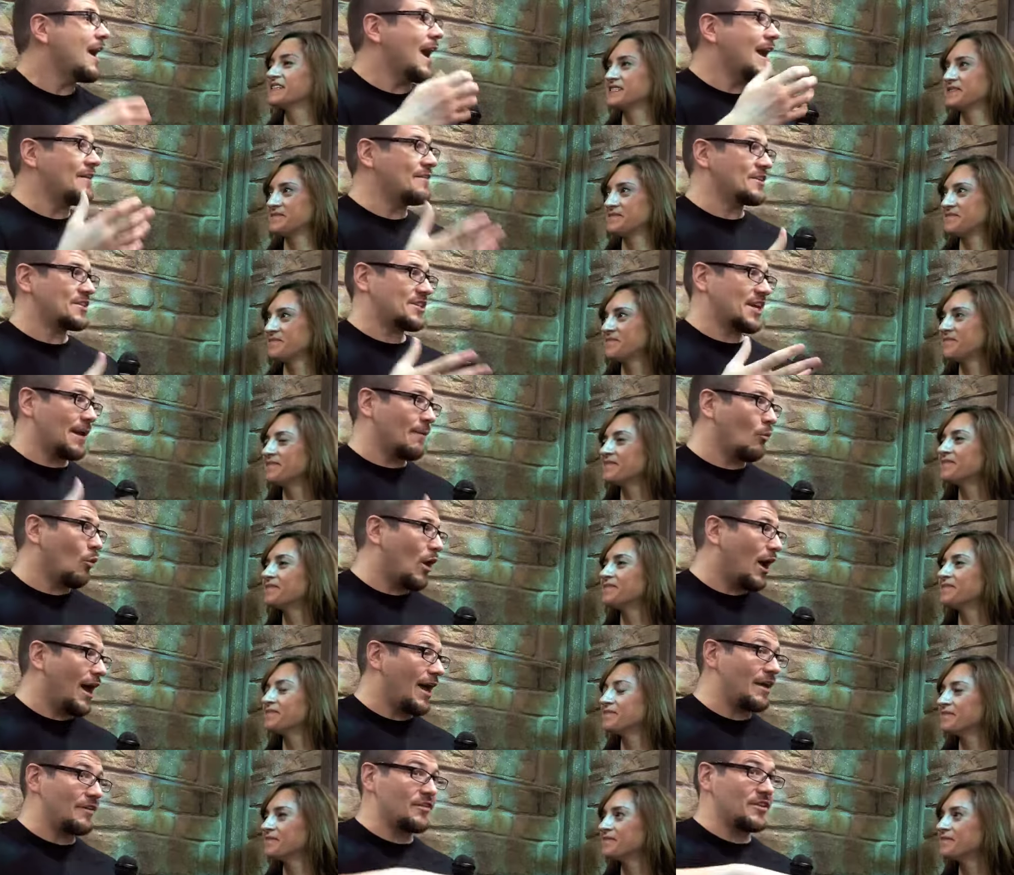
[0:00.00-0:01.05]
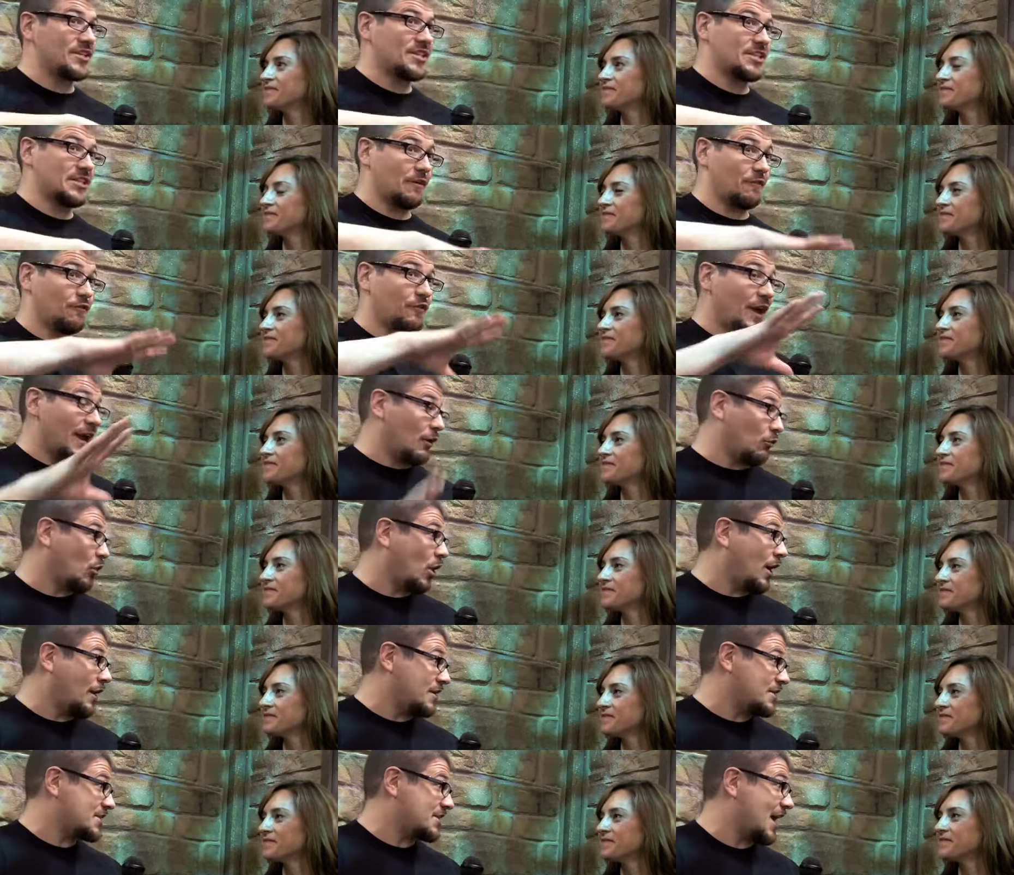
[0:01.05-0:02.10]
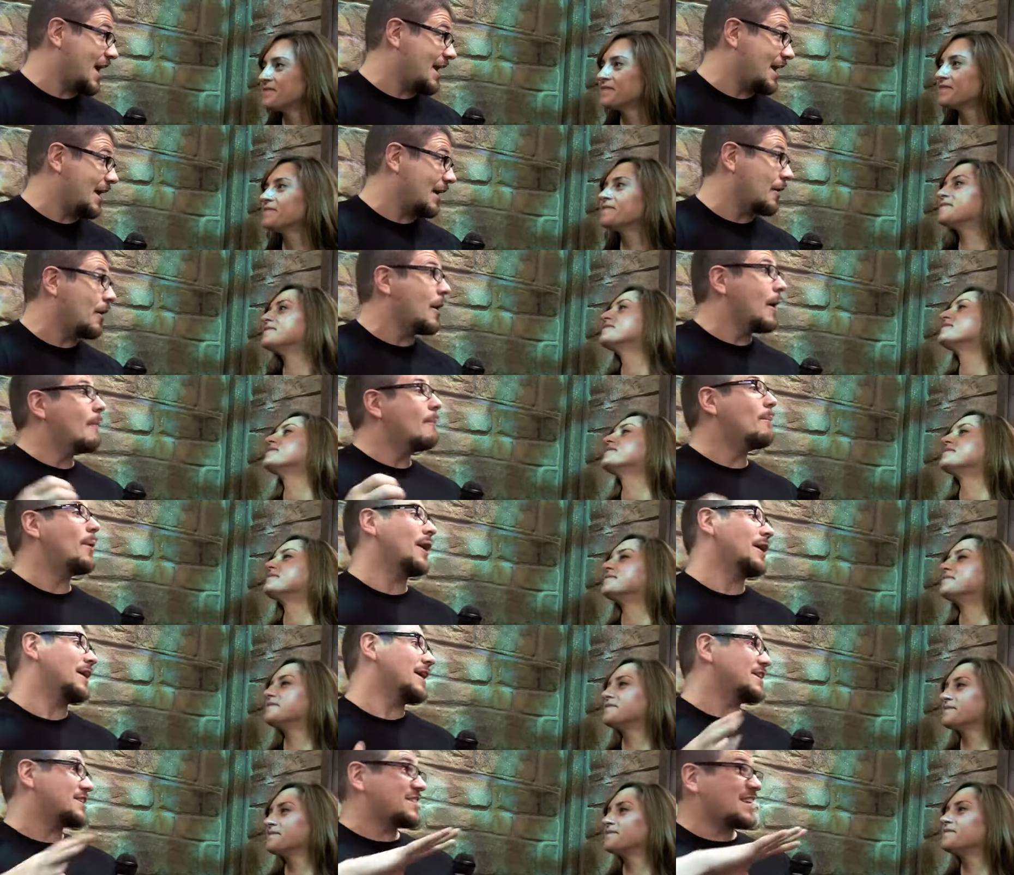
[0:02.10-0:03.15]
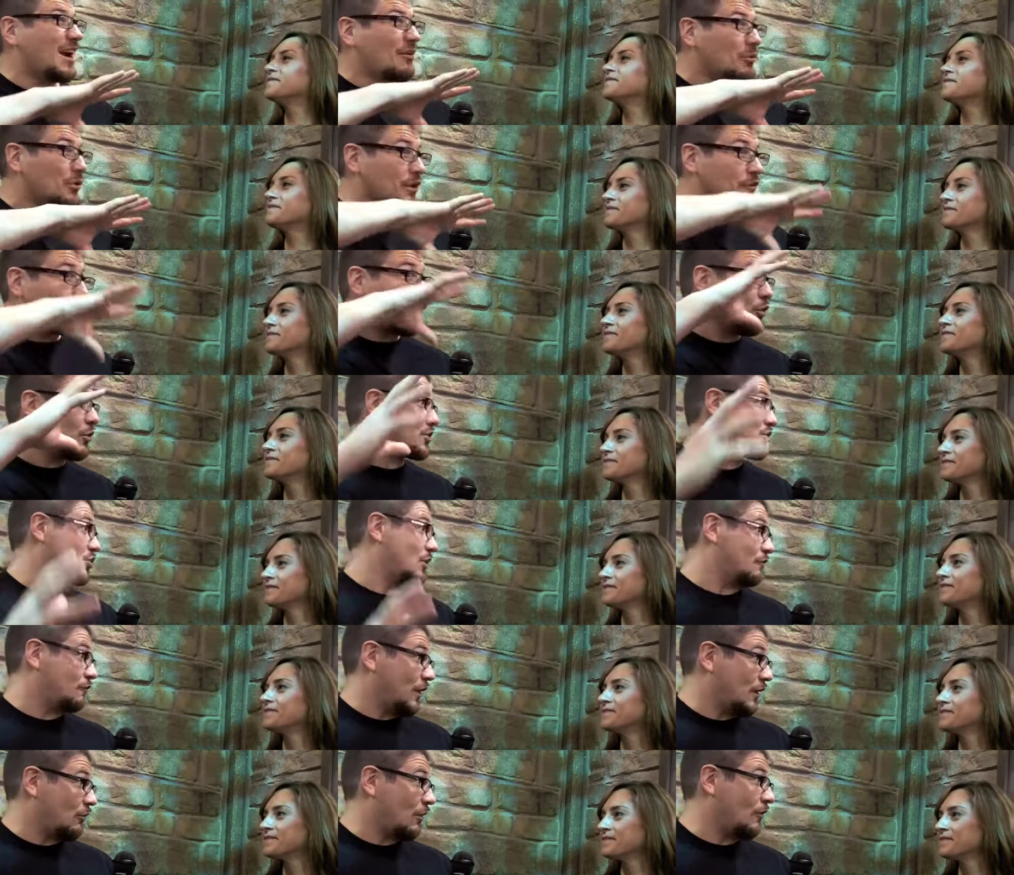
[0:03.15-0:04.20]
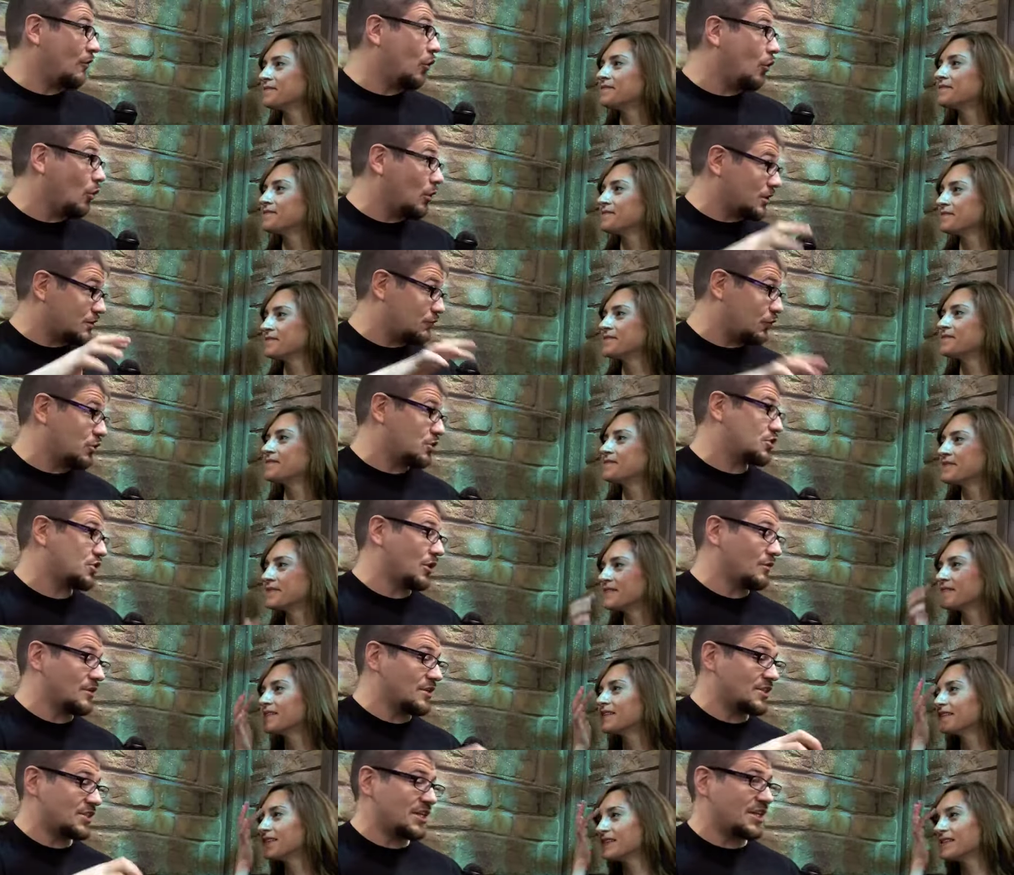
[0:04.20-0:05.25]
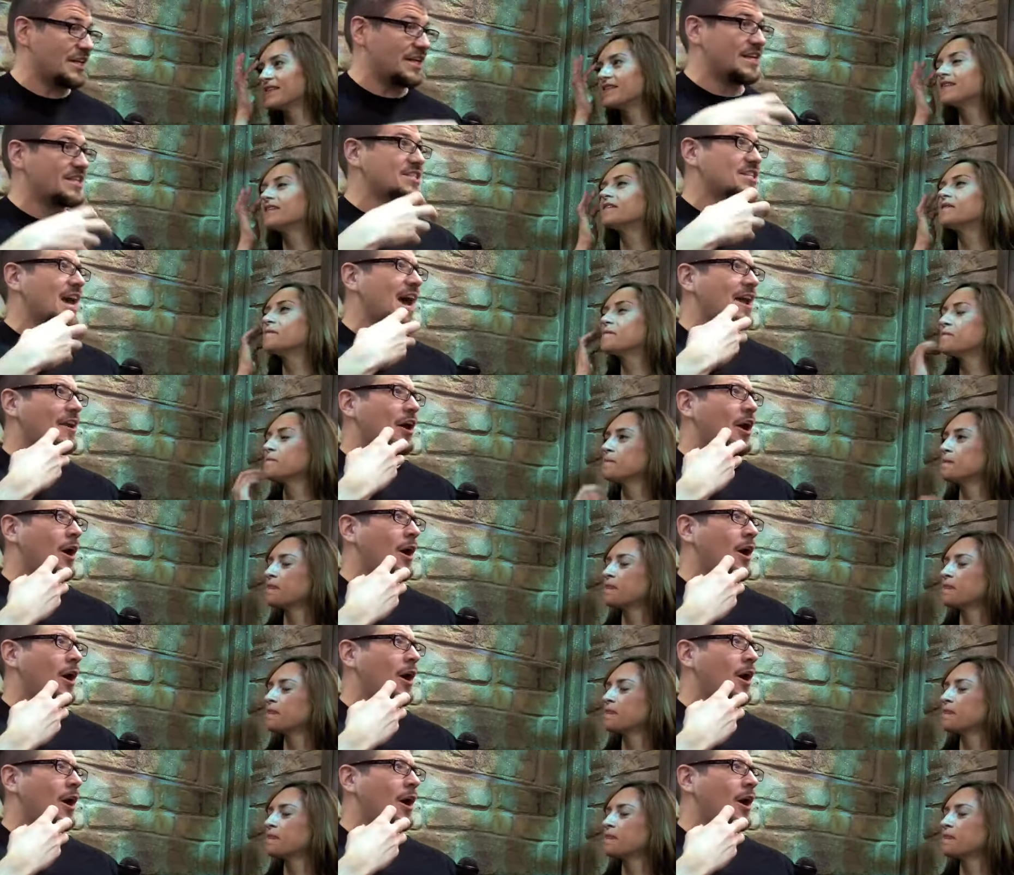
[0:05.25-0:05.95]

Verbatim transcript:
Speaker 1: In the same way, this is a Run setting, but it's not really focused on Faerun the whole. It's focused on this city. Is that